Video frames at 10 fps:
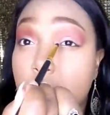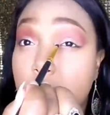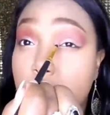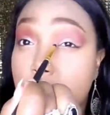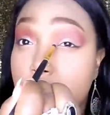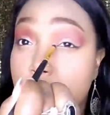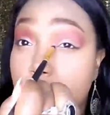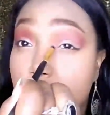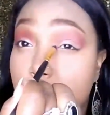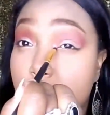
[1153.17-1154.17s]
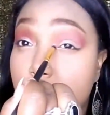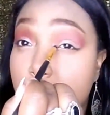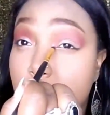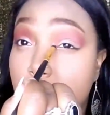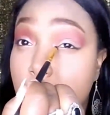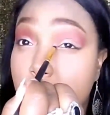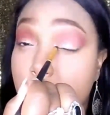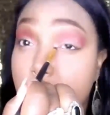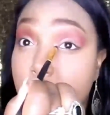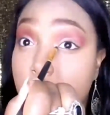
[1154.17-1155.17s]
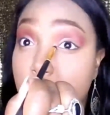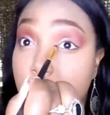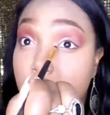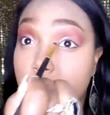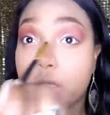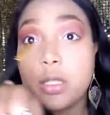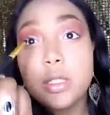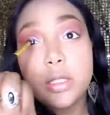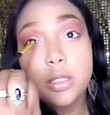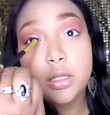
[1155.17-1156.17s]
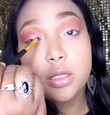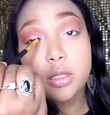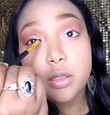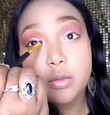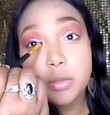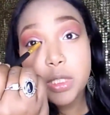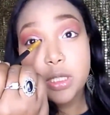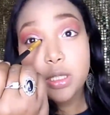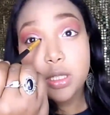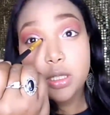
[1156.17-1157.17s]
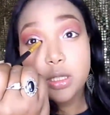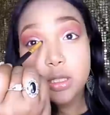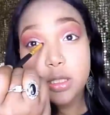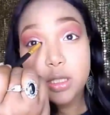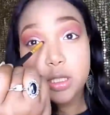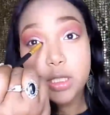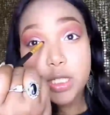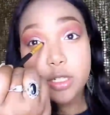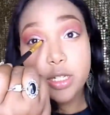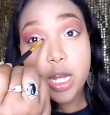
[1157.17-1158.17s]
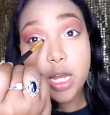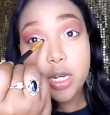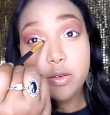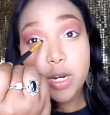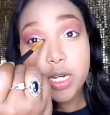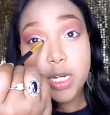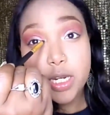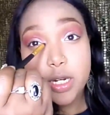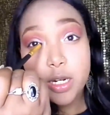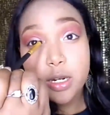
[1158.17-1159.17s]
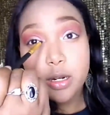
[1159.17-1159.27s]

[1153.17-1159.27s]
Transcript: And just go a little in the crease. The tear dot right here.